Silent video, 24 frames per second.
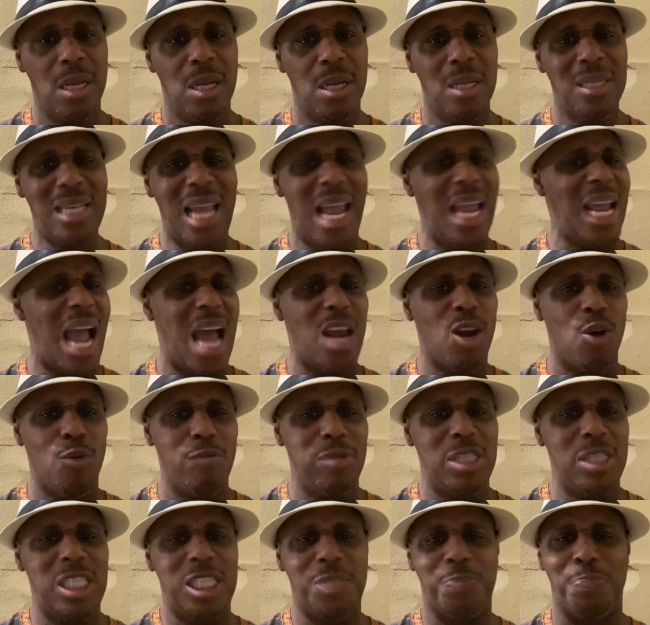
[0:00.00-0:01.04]
They ain't got no
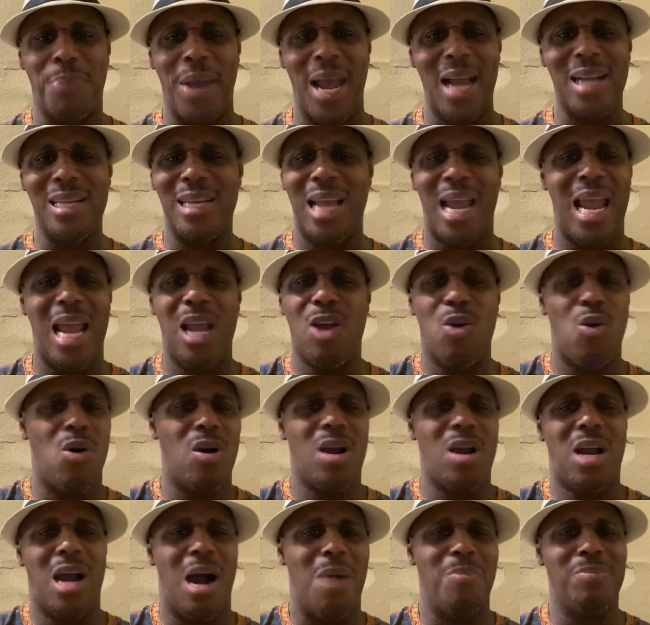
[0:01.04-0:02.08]
respect. They ain't
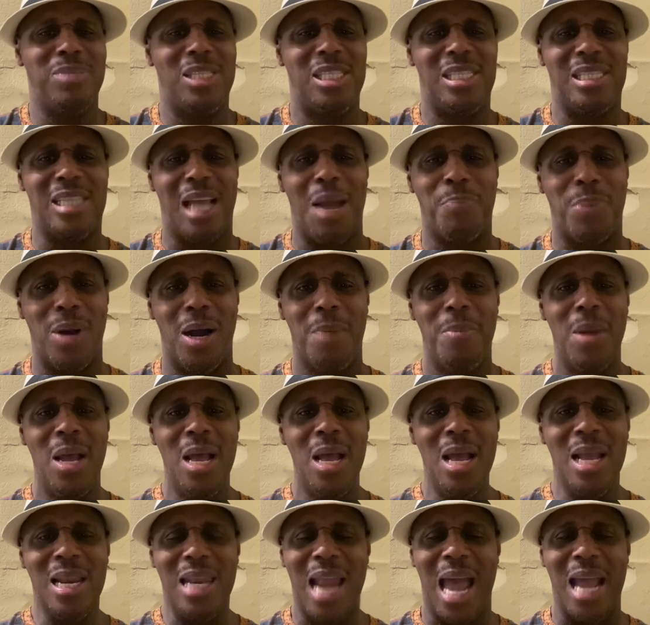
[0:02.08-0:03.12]
gonna come step up
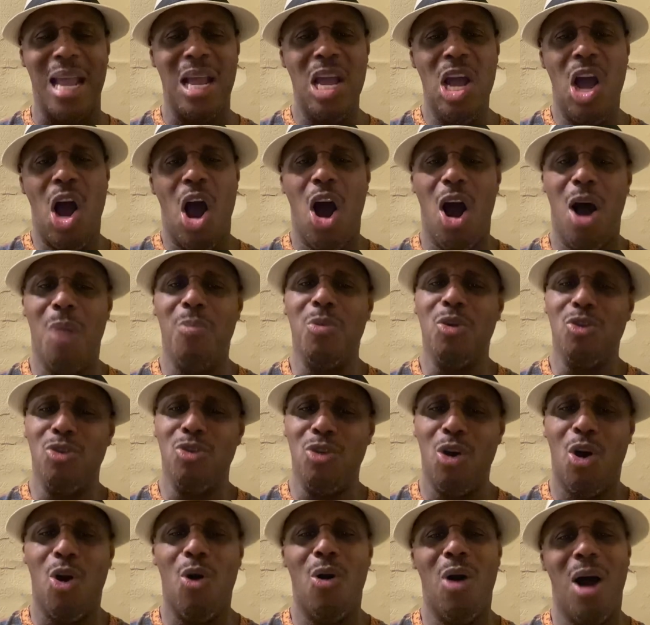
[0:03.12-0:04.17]
like,
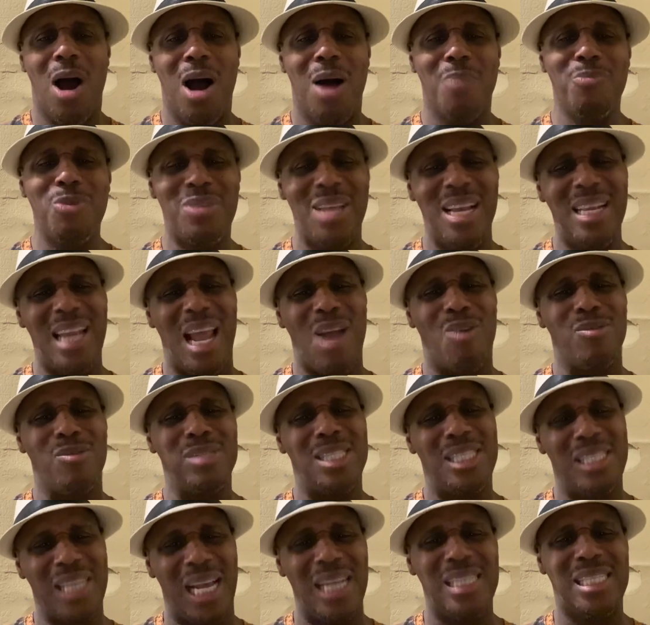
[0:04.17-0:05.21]
you think they gonna
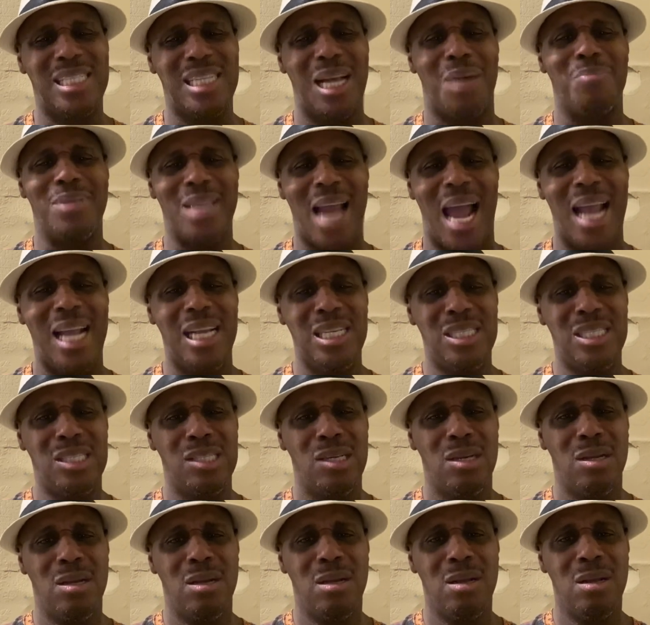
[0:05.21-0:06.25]
say something nice?
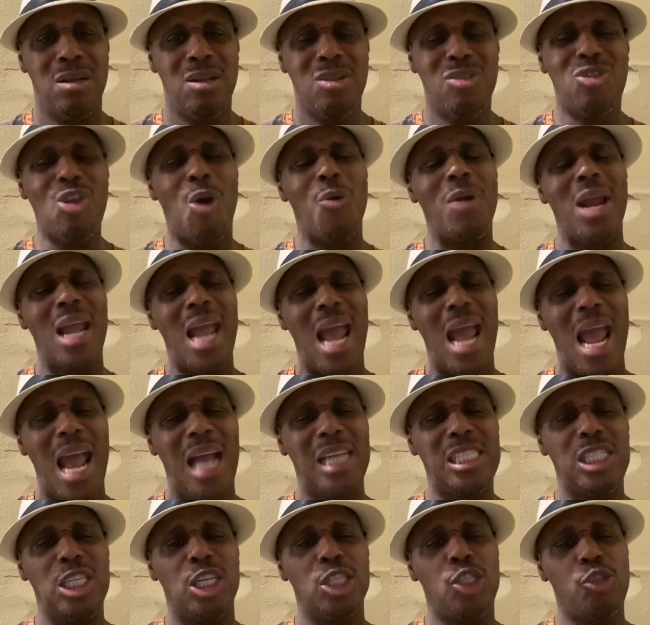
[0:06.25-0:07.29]
Throw their
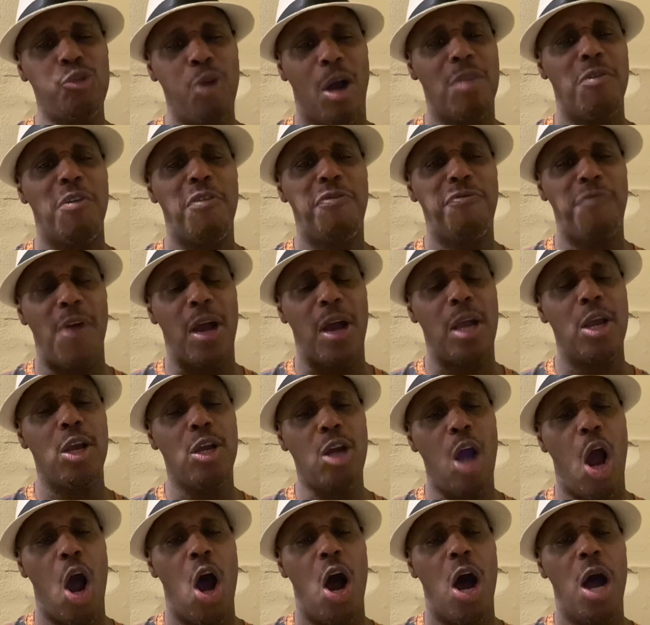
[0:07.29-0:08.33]
ass in the trunk of a fucking
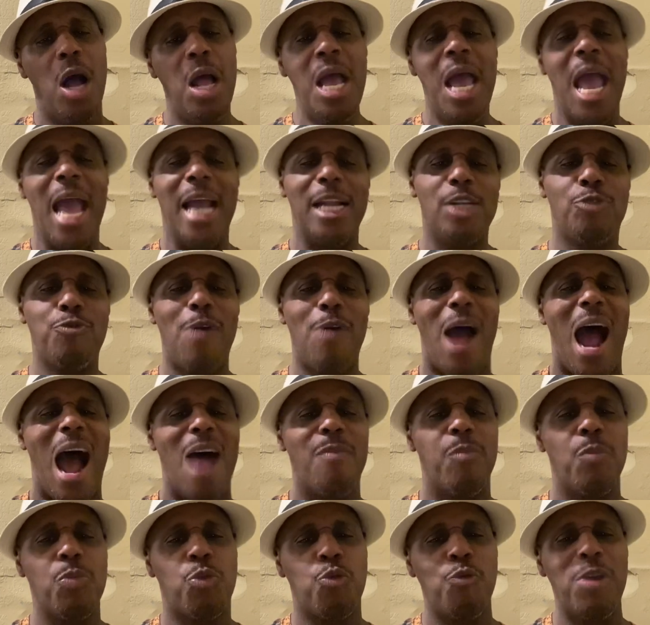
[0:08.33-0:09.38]
car and drive
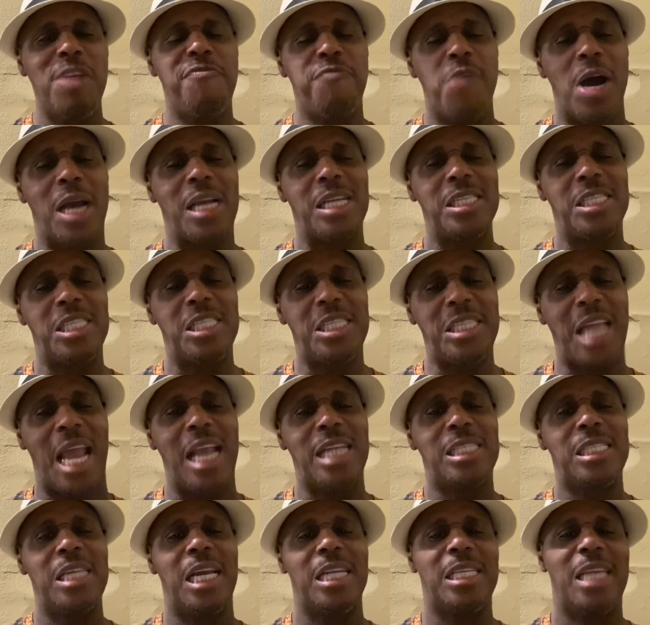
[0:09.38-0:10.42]
them 3 fucking
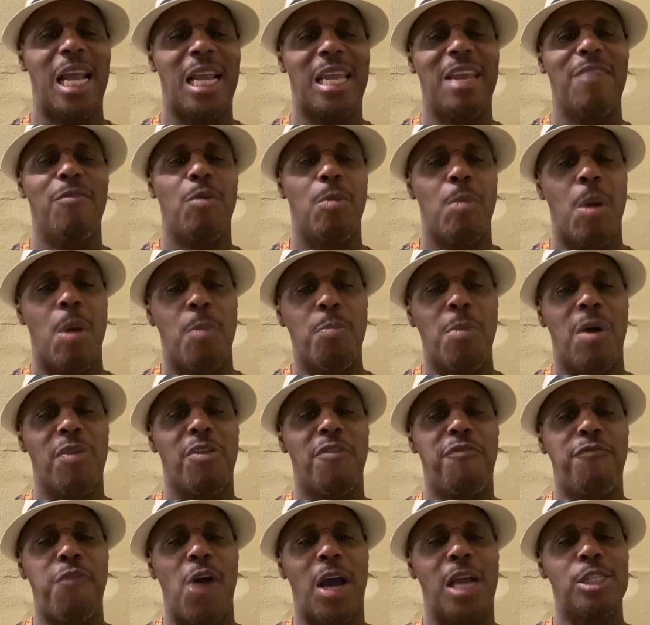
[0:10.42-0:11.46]
states and then give them a
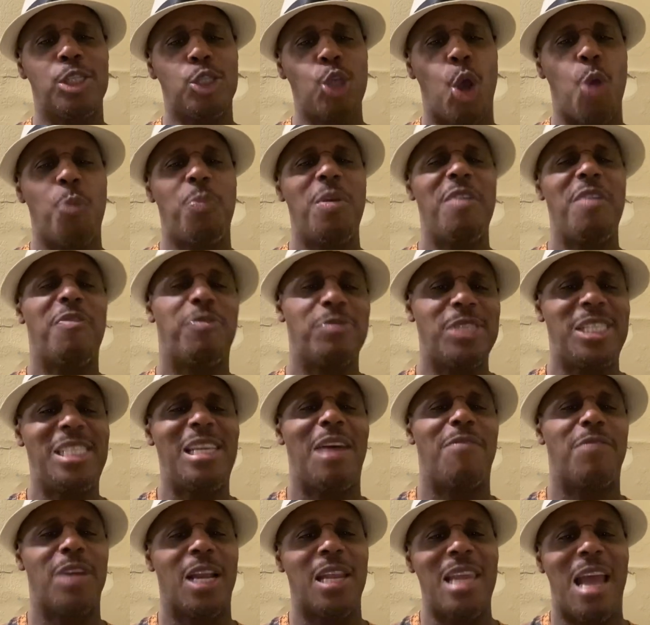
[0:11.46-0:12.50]
motherfucking Slurpee from
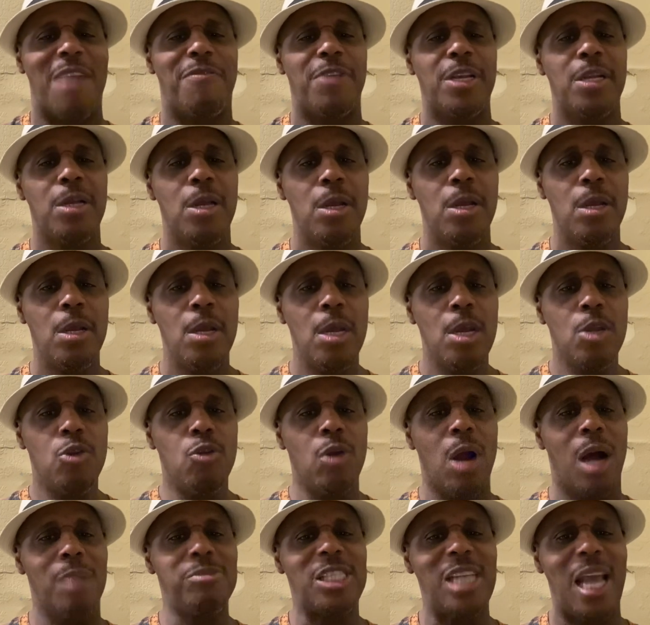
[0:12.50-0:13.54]
7-Eleven. You
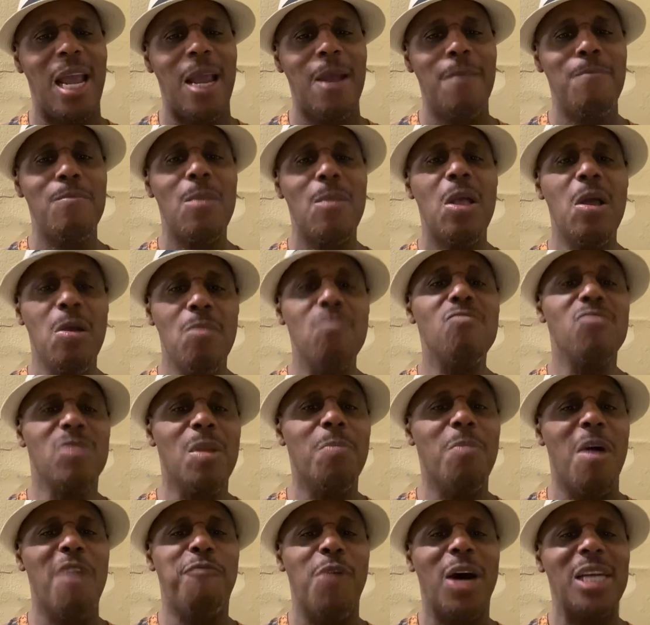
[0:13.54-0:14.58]
know what I'm saying? The
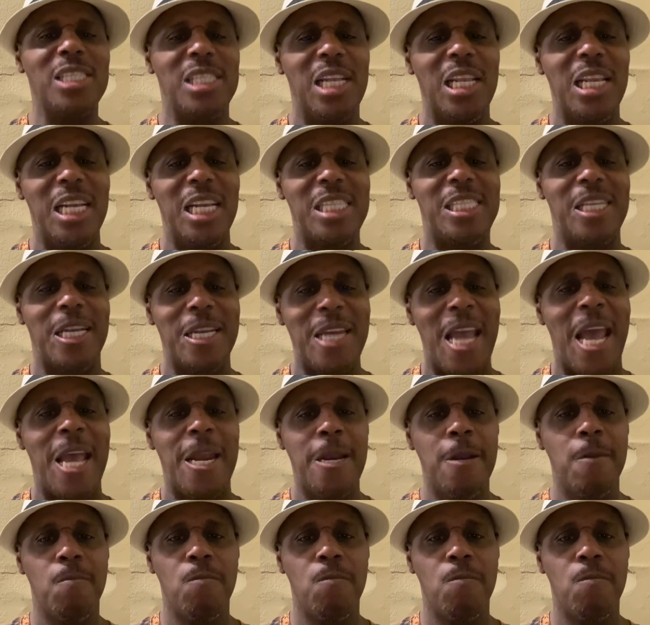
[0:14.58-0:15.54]
motherfuckers are listening.